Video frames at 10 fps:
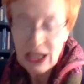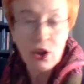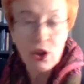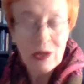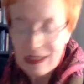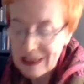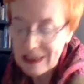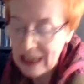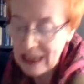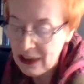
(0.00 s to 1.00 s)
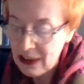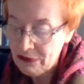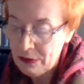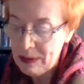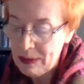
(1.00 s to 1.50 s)
not instead of
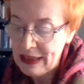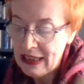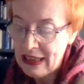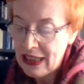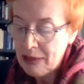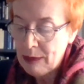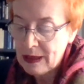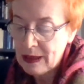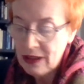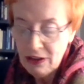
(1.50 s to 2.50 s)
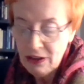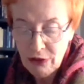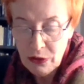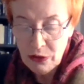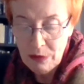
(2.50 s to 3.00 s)
women, but
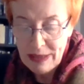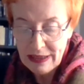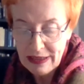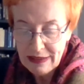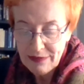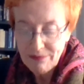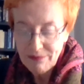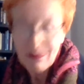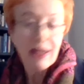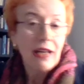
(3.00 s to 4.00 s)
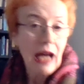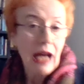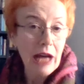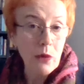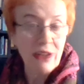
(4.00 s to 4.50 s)
for women.
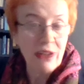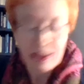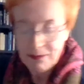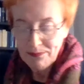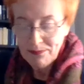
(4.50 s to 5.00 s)
I wonder,